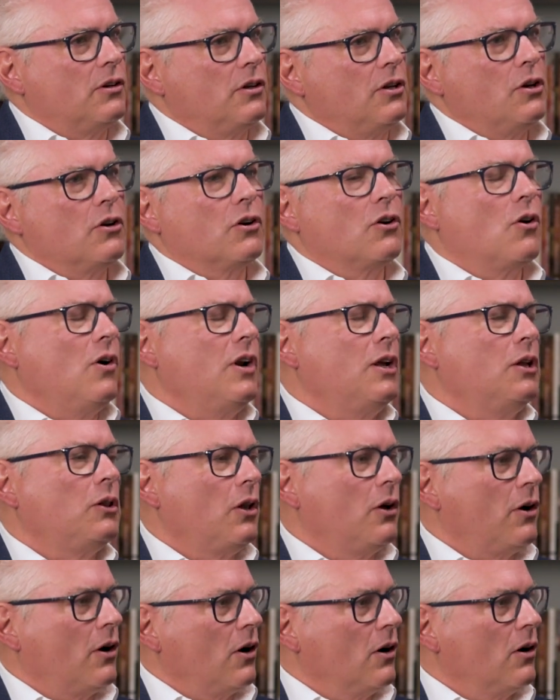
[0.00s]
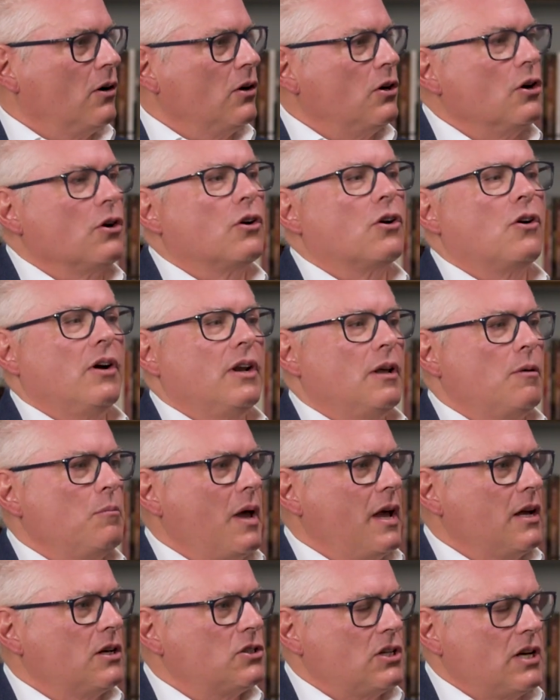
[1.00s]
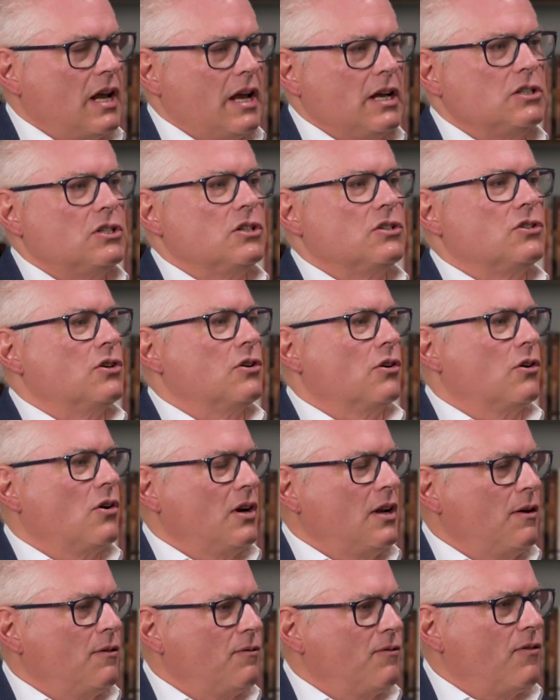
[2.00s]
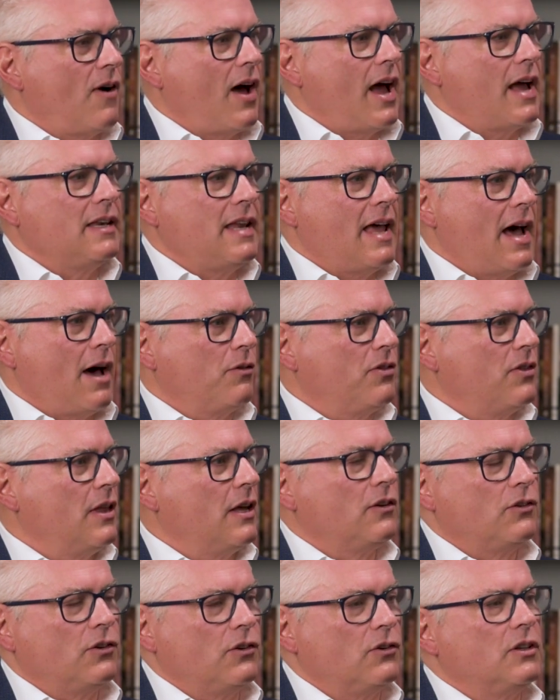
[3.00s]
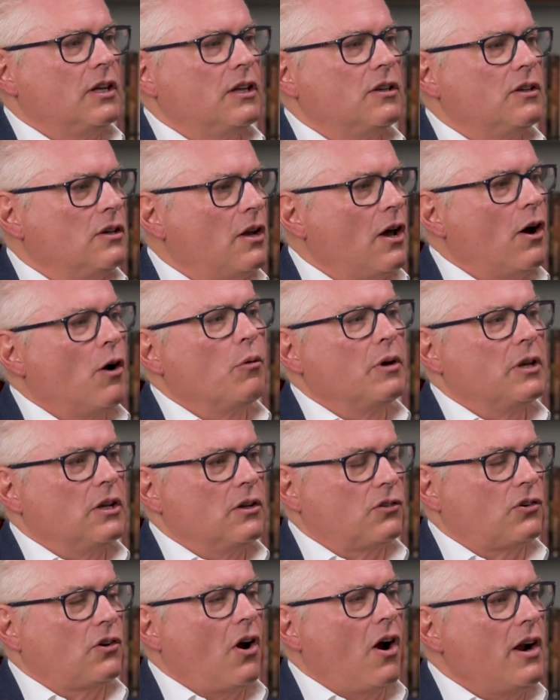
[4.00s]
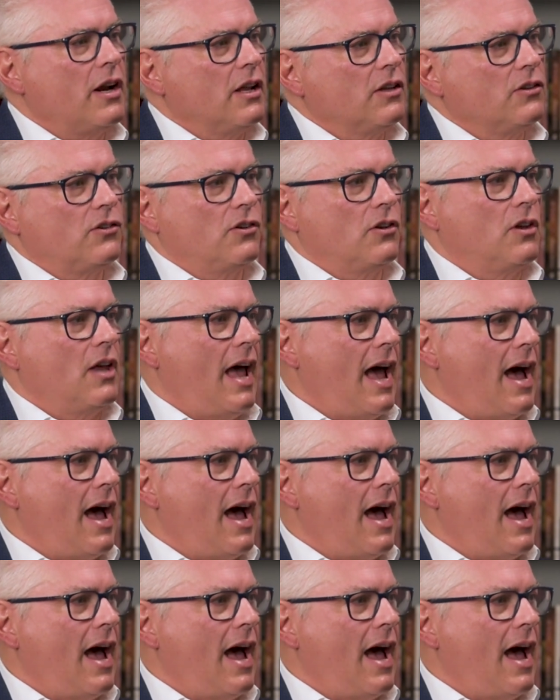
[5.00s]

you're going to learn, you're going to make changes, you're going to find out things you didn't know when you started. So you